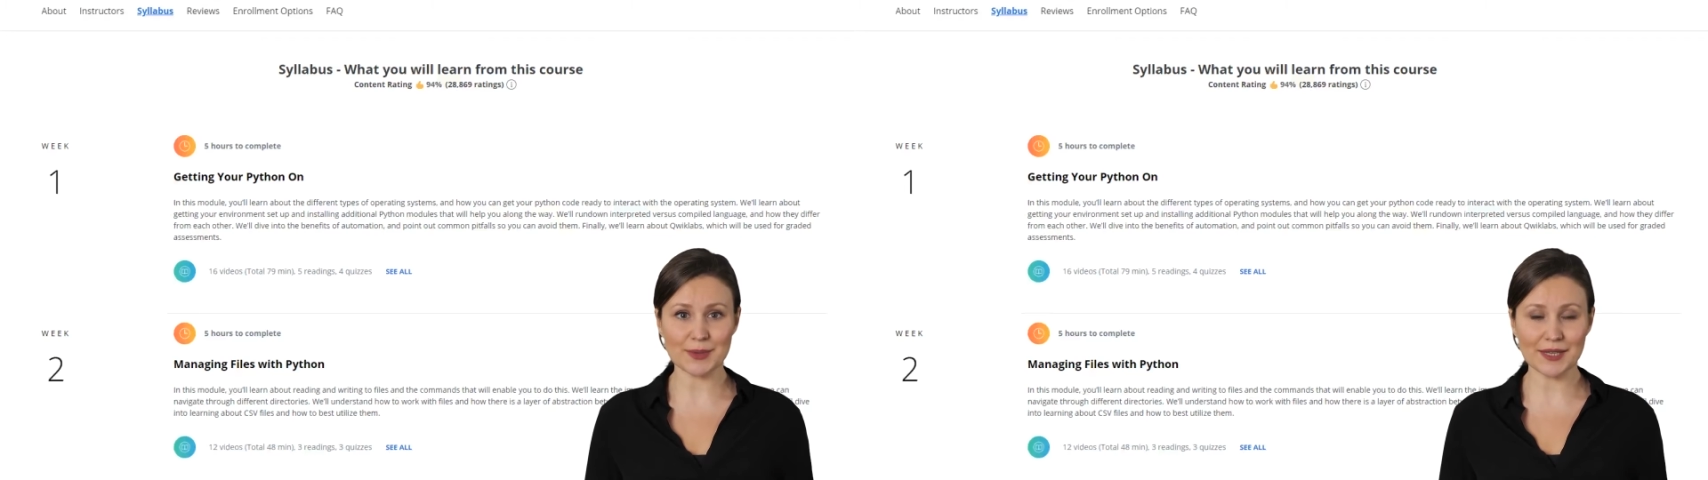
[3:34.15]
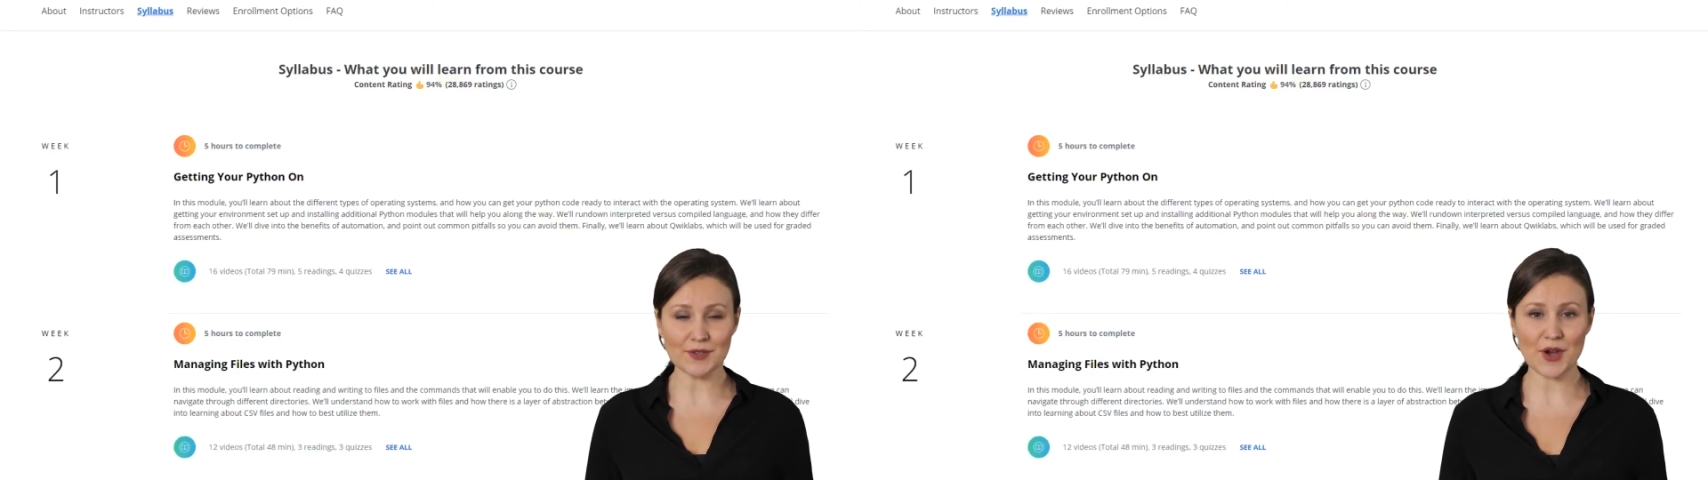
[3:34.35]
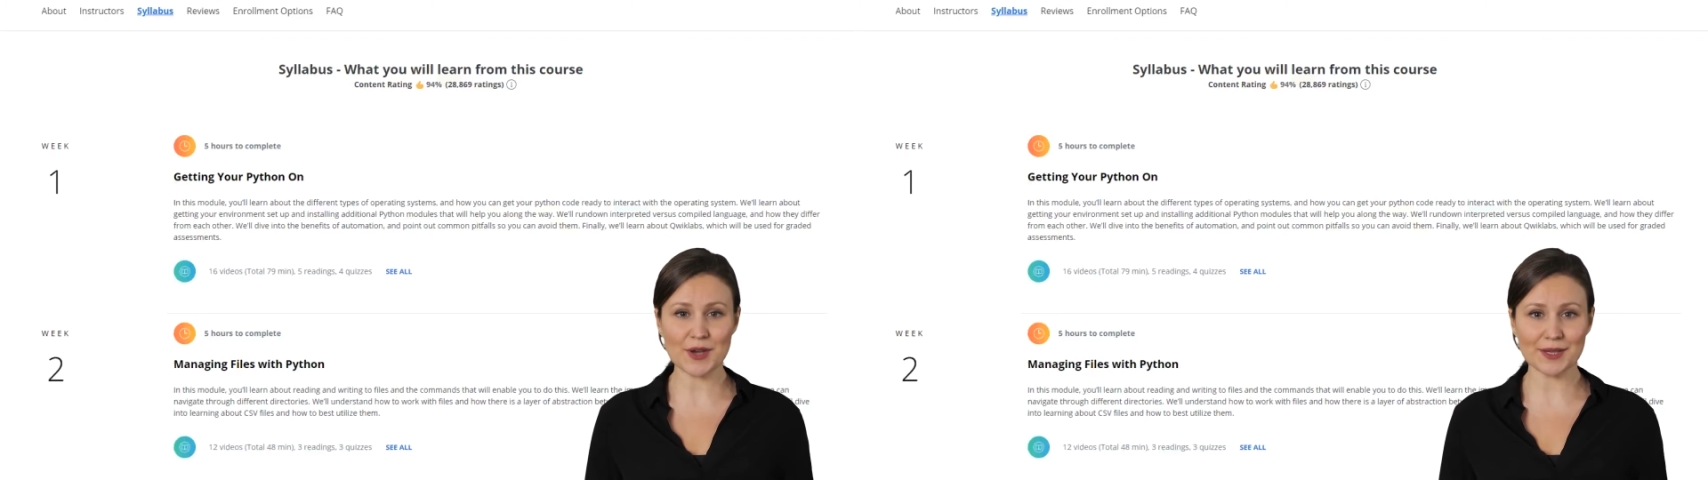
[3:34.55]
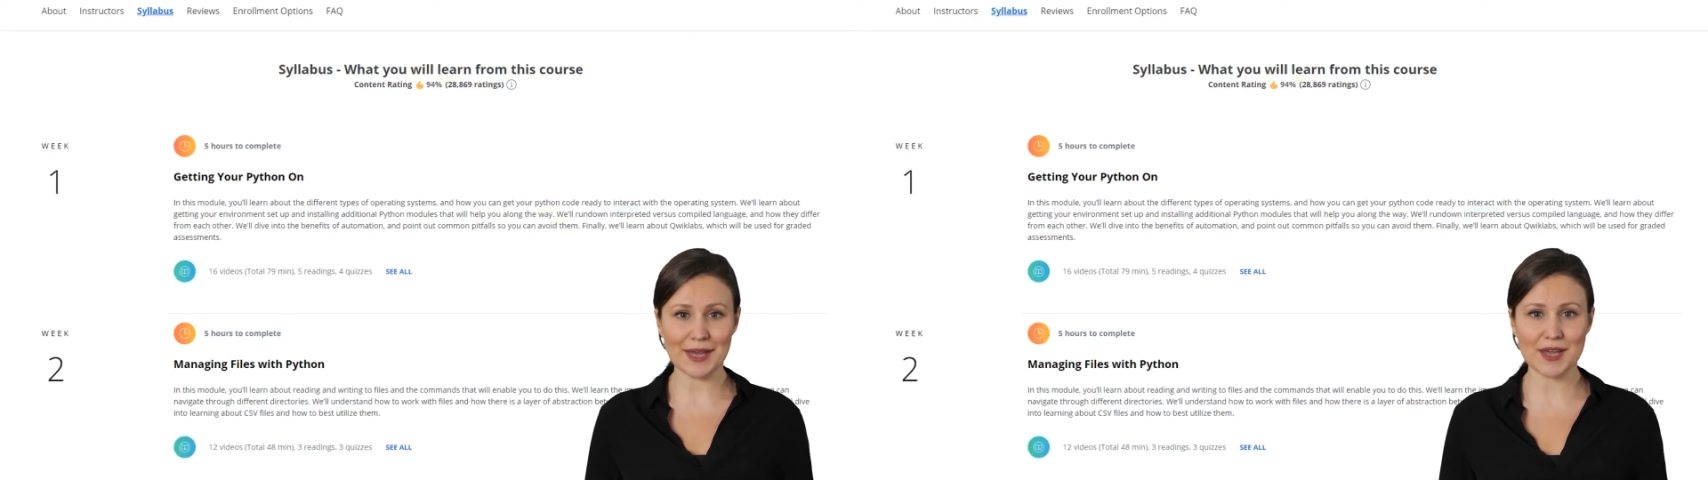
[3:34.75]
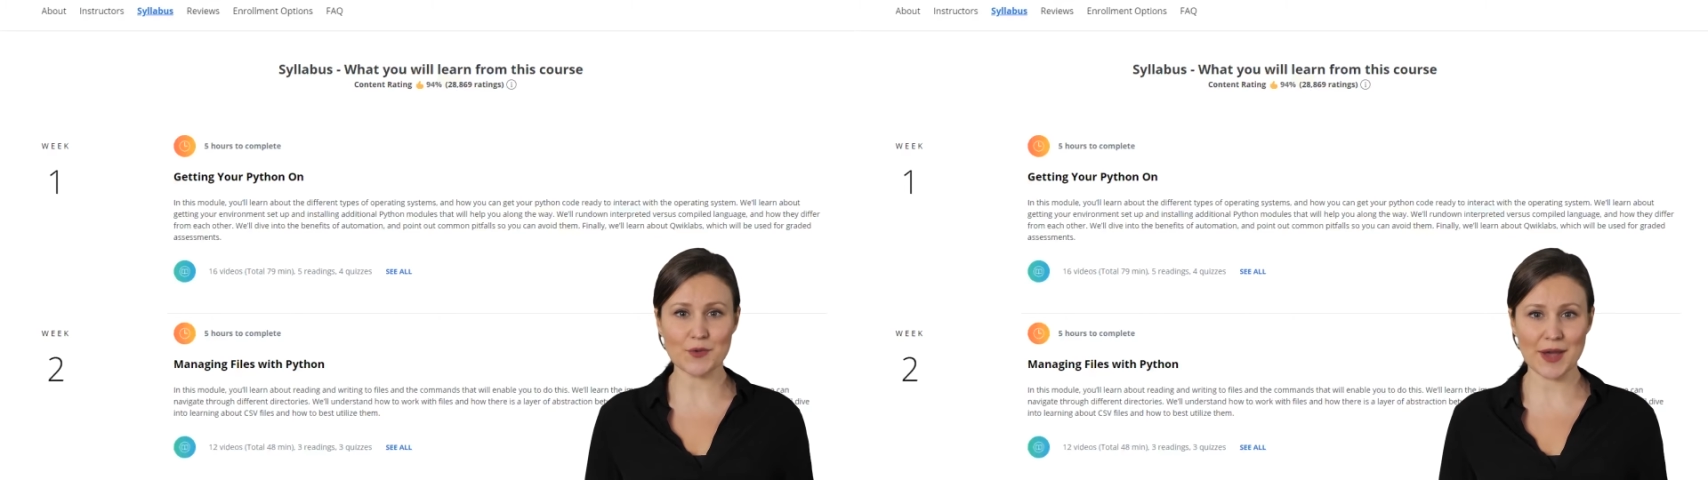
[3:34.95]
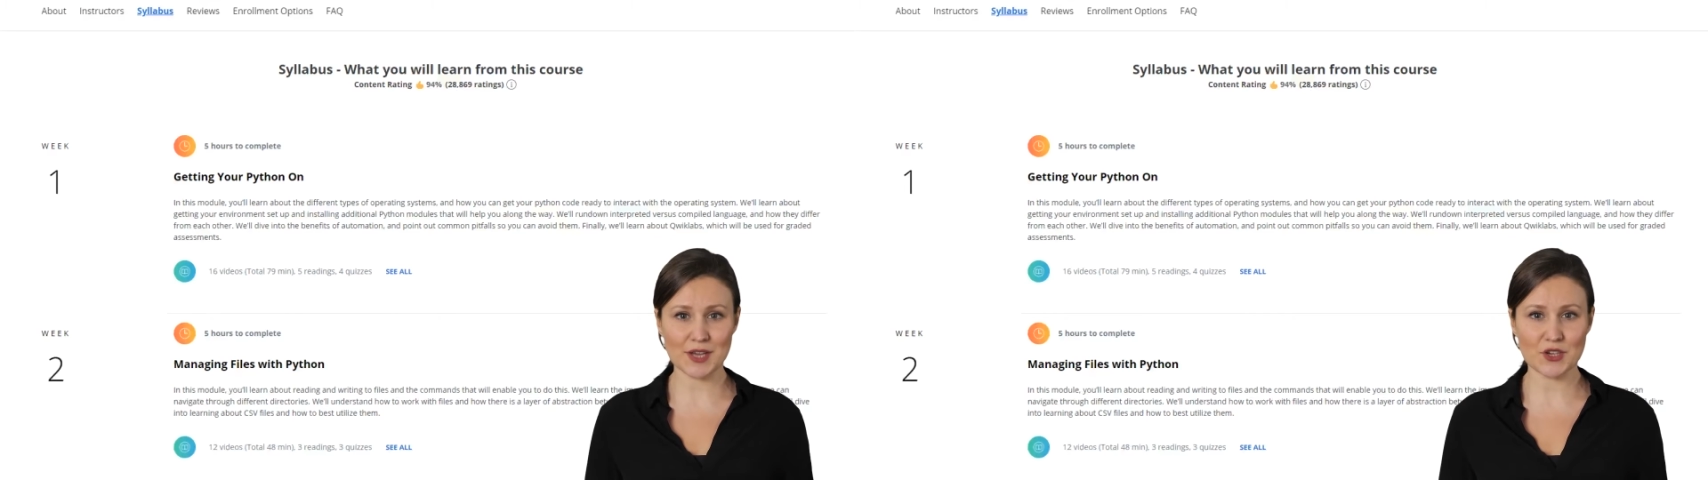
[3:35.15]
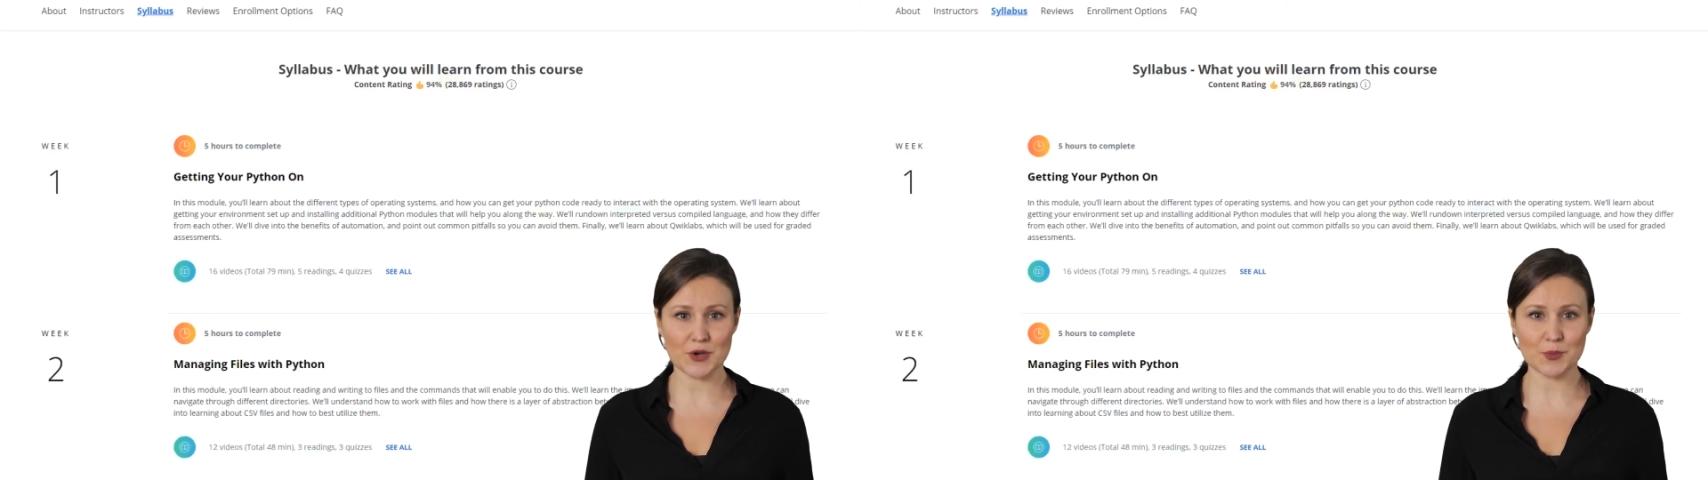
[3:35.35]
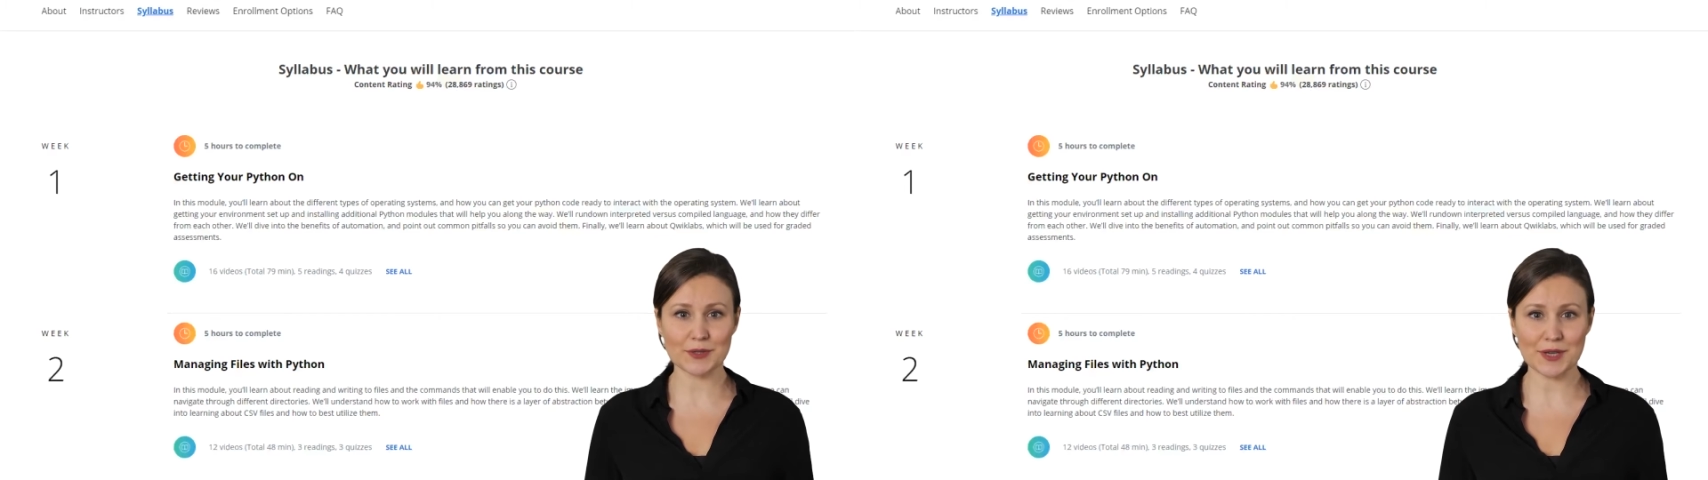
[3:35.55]
based on an
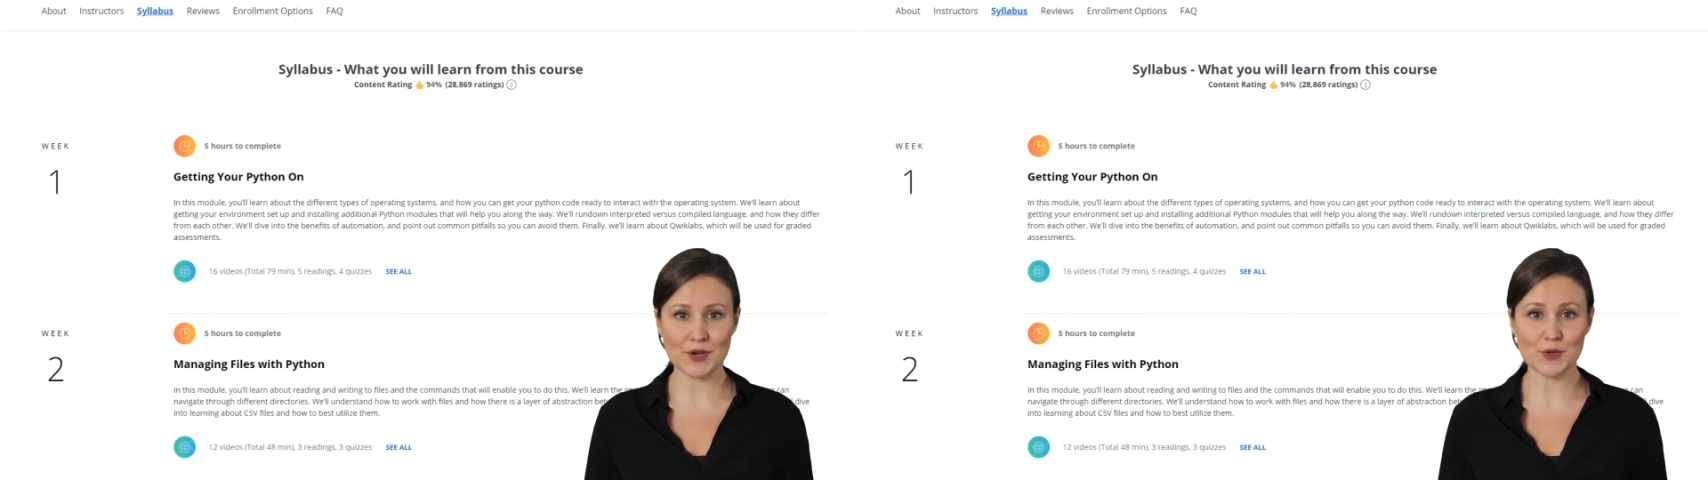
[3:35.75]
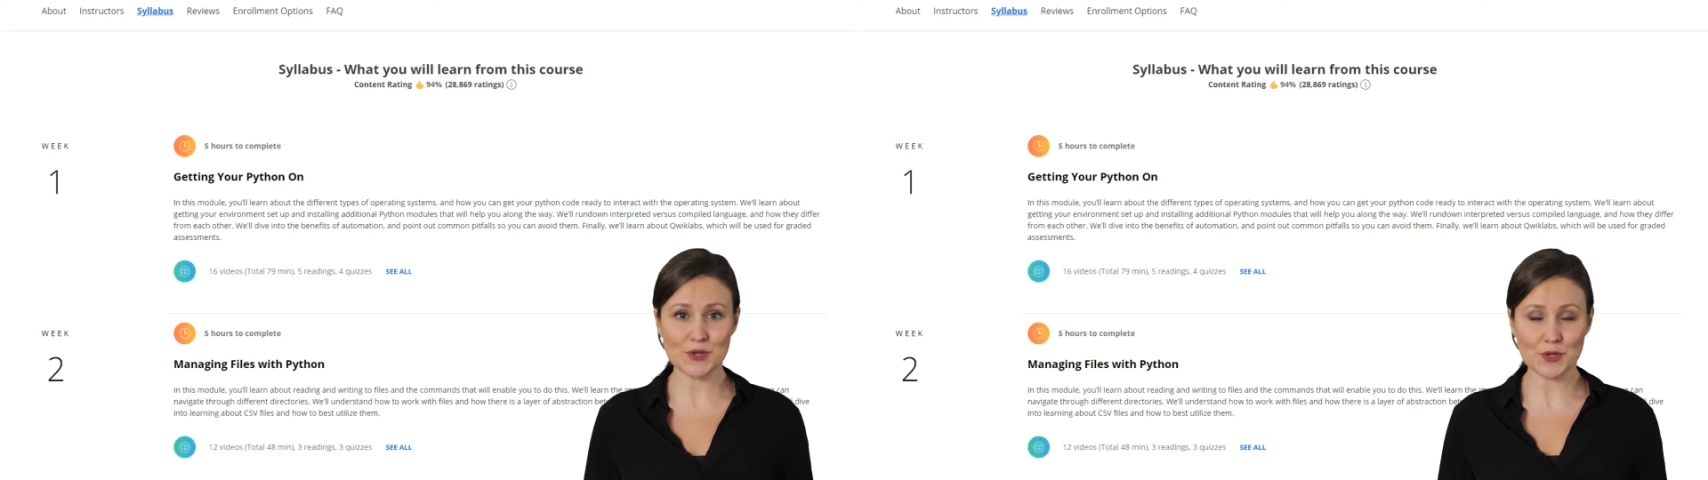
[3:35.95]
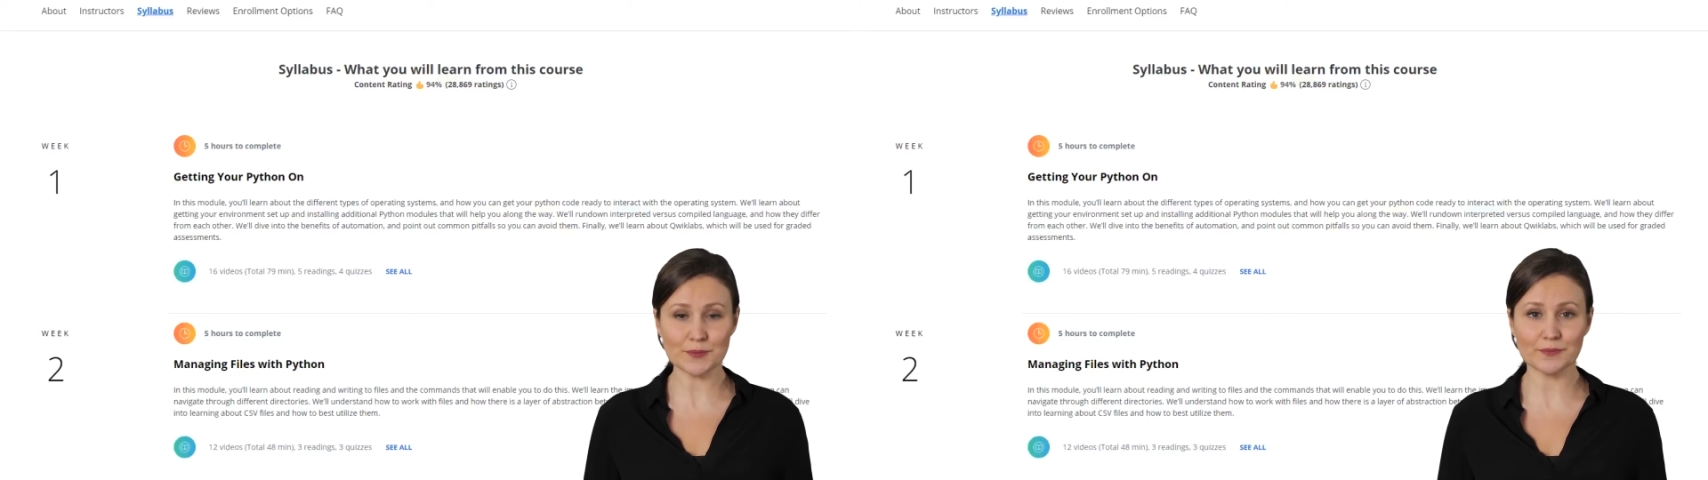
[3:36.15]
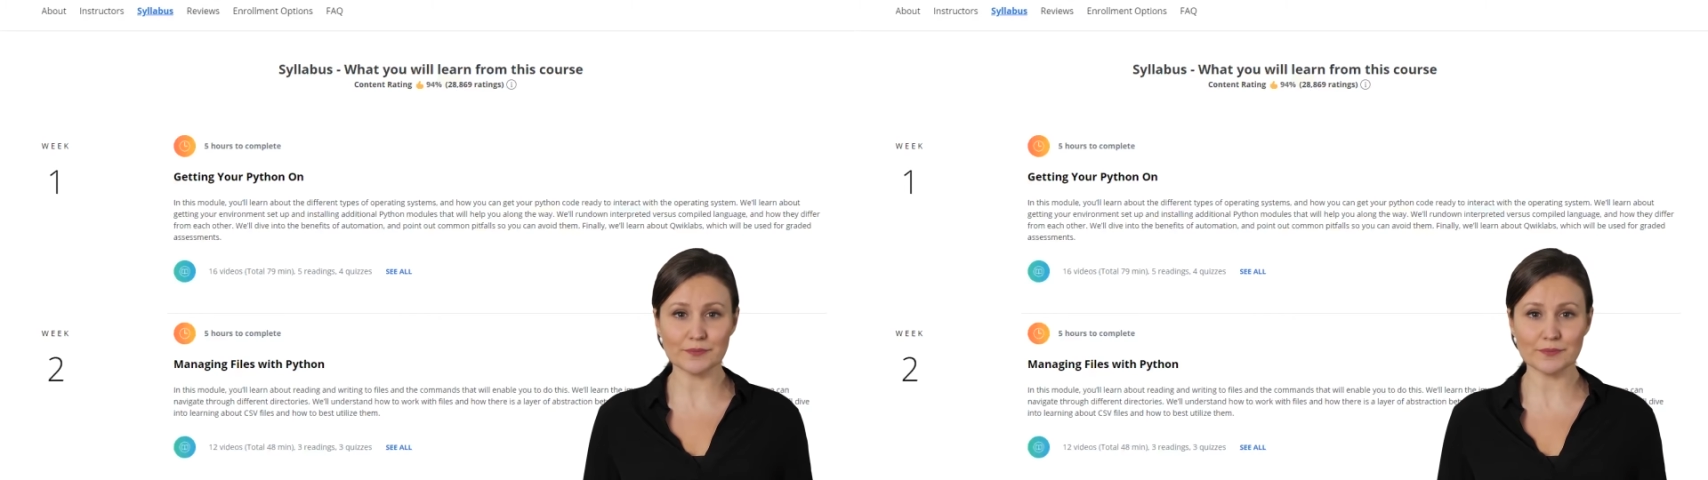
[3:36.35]
interaction with the user.